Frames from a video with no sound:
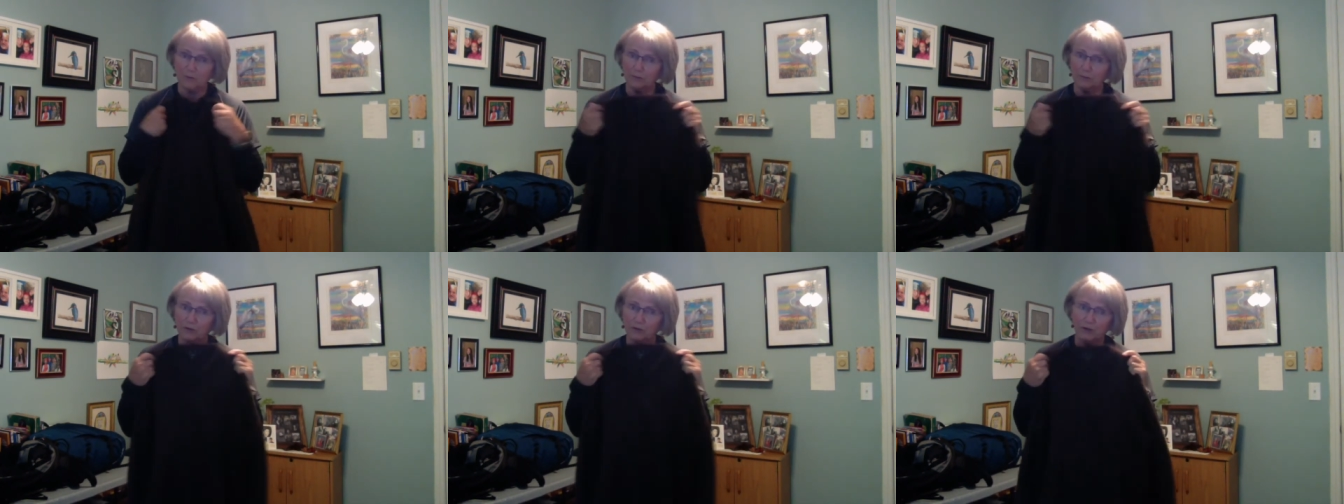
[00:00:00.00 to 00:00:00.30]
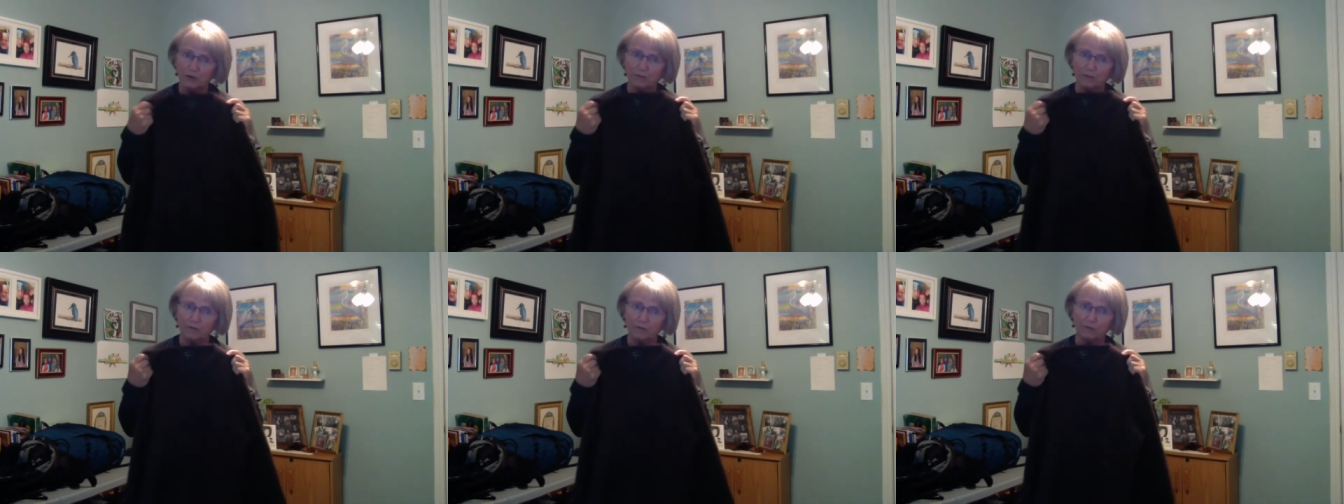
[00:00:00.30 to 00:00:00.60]
put
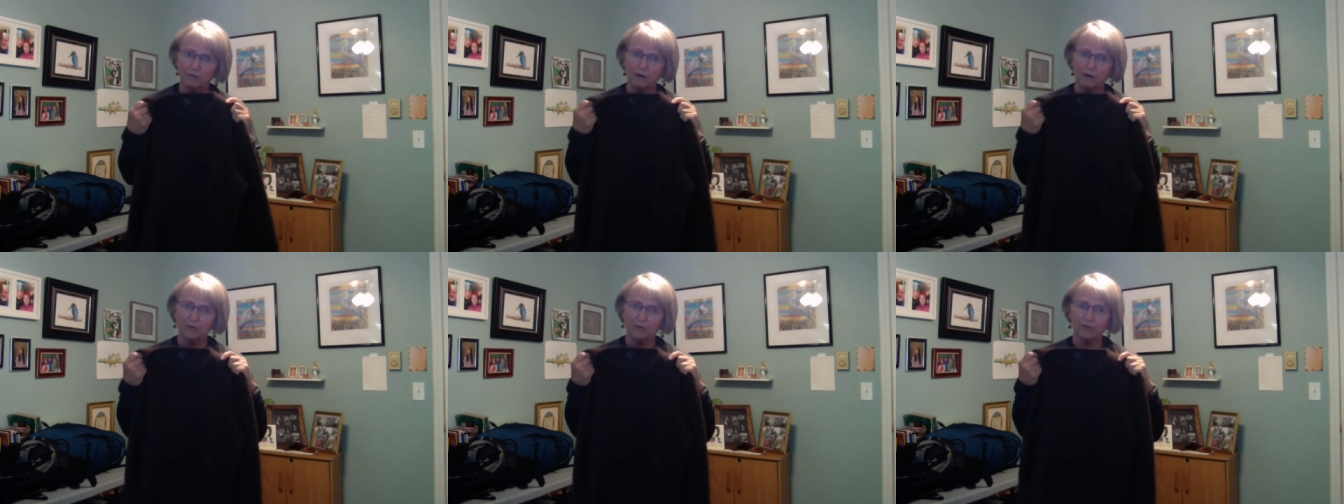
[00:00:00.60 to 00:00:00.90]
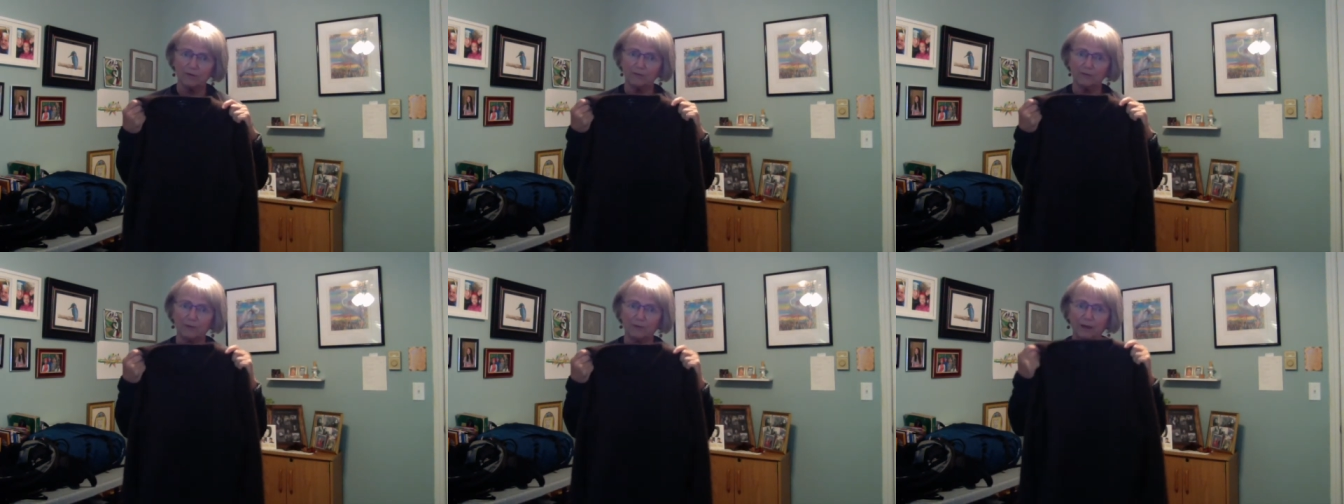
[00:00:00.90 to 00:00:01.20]
it in the dryer in
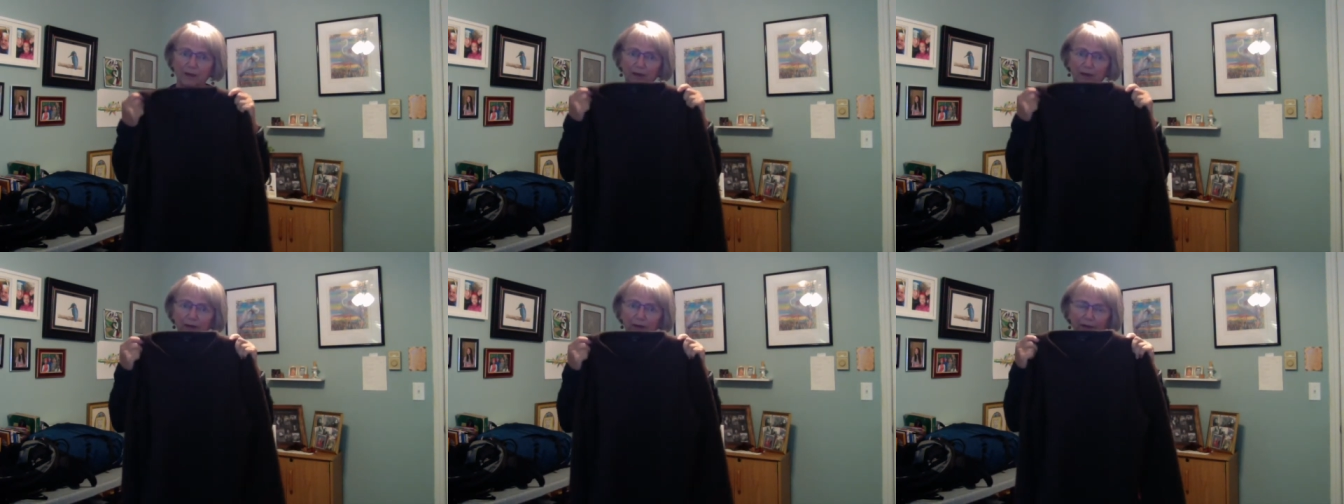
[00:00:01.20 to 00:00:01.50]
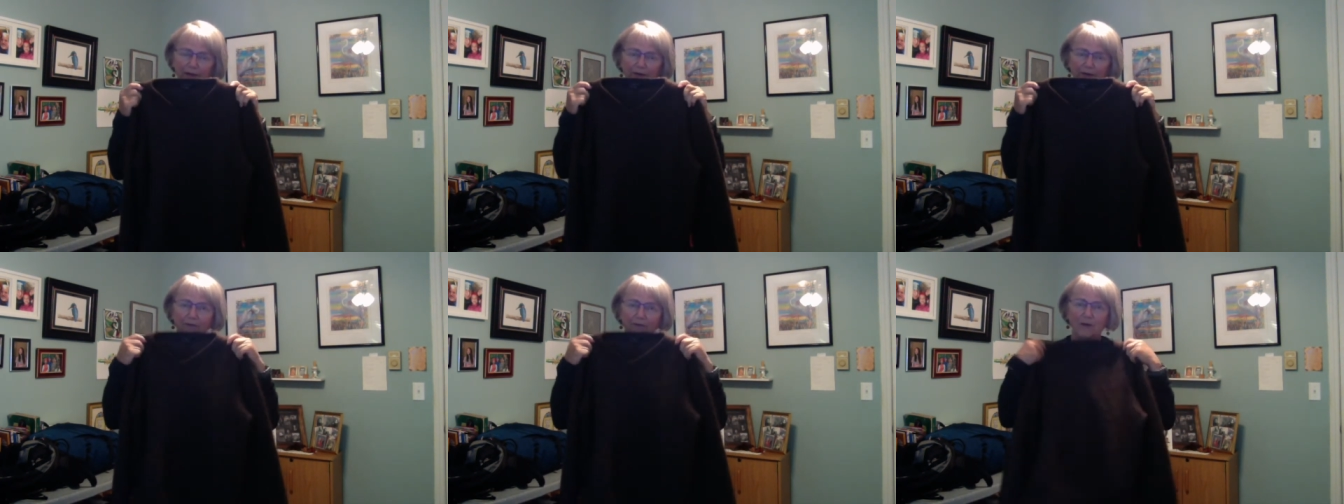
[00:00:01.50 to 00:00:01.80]
Spain.
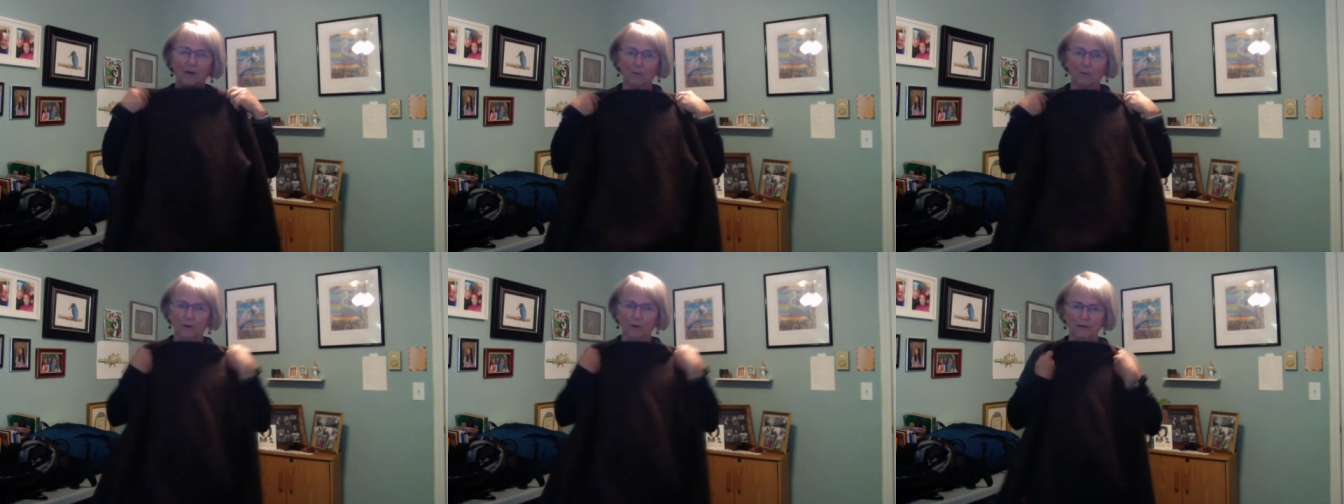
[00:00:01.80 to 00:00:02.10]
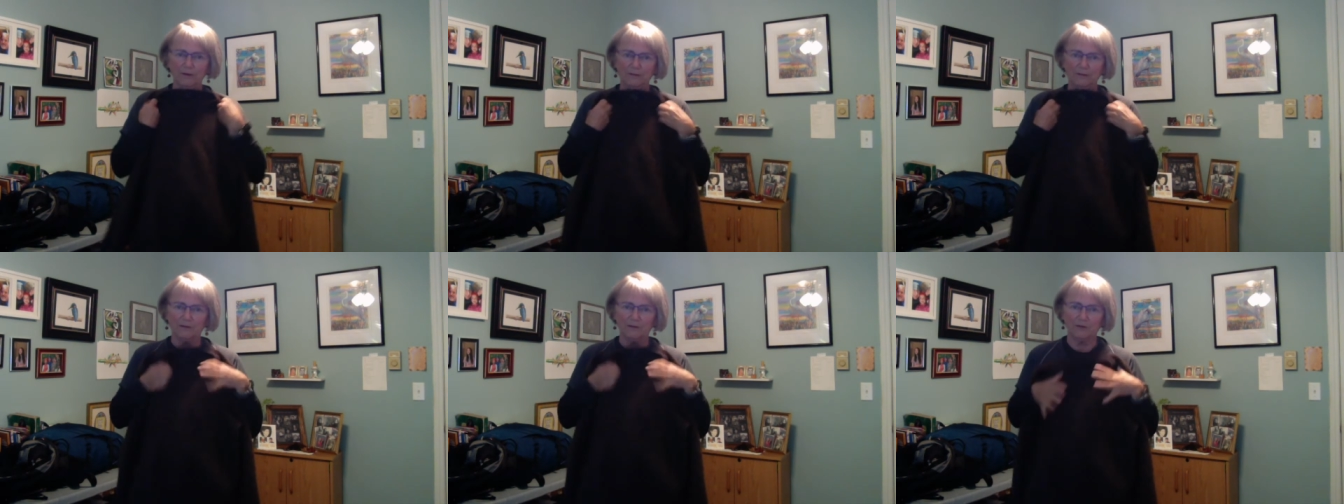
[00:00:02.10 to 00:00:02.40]
I did that
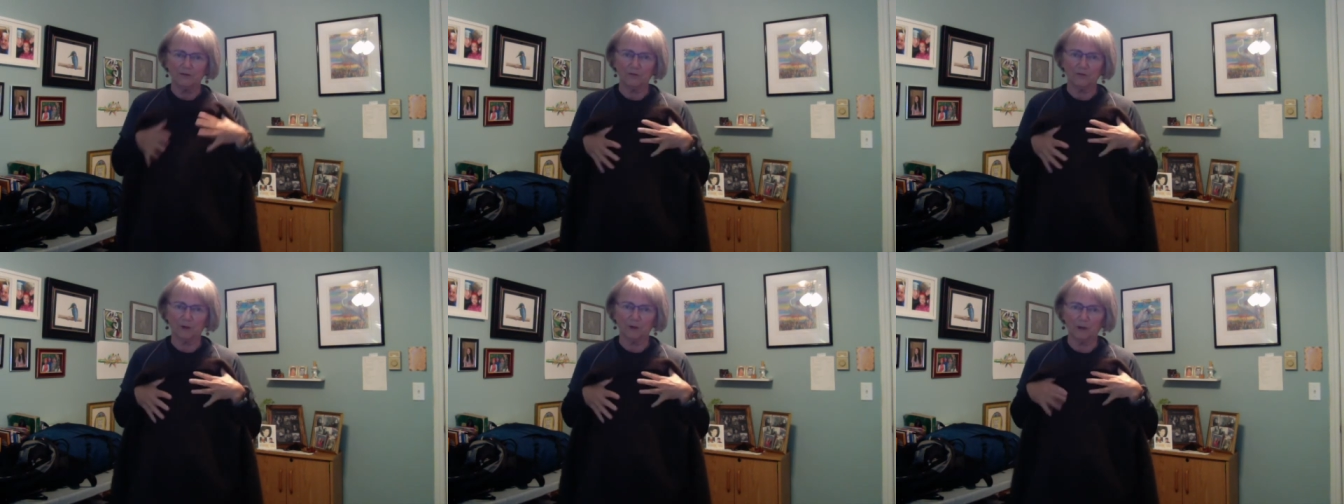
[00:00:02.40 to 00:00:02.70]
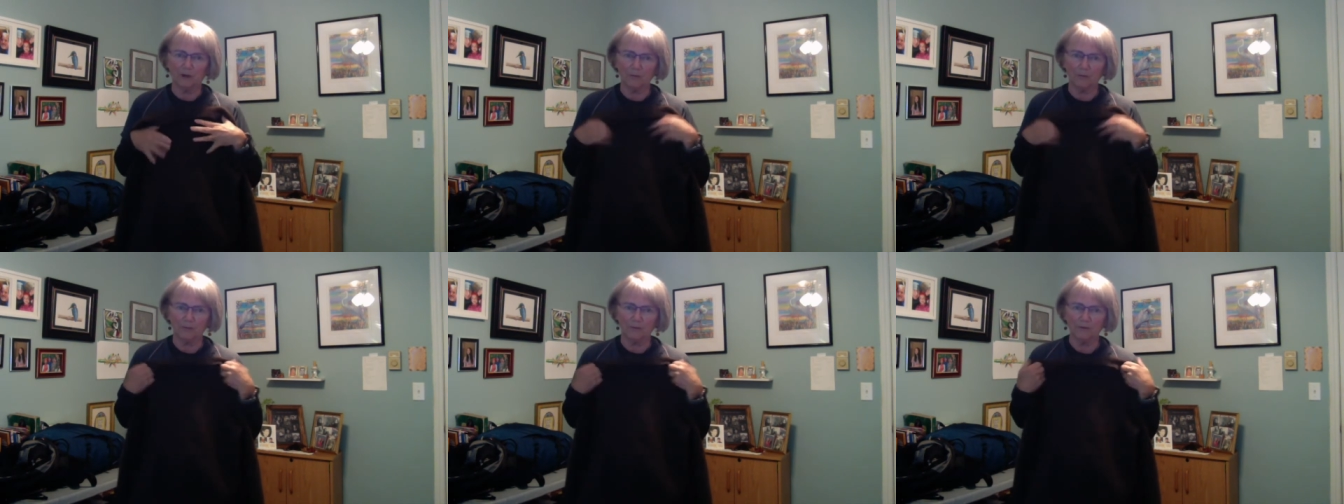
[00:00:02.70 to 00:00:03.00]
once and it shrunk
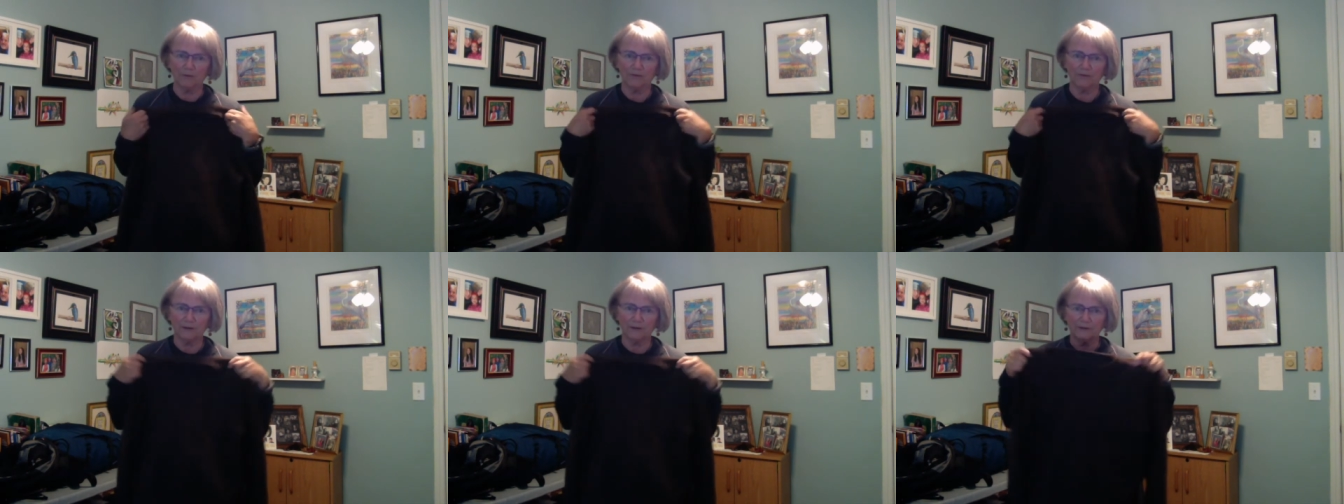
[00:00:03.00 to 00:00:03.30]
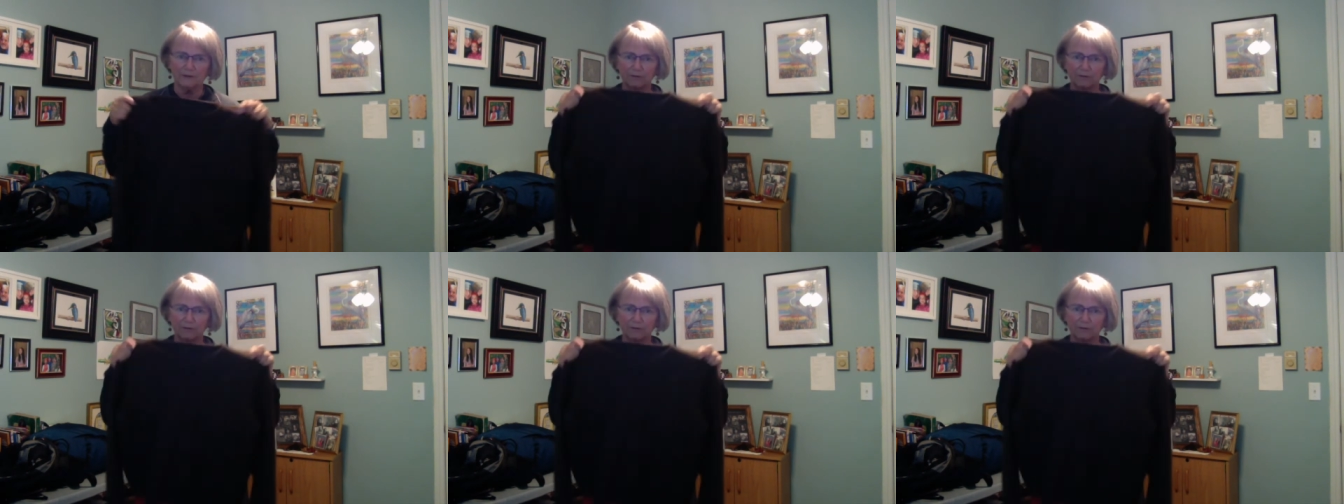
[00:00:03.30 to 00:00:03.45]
up to the size of a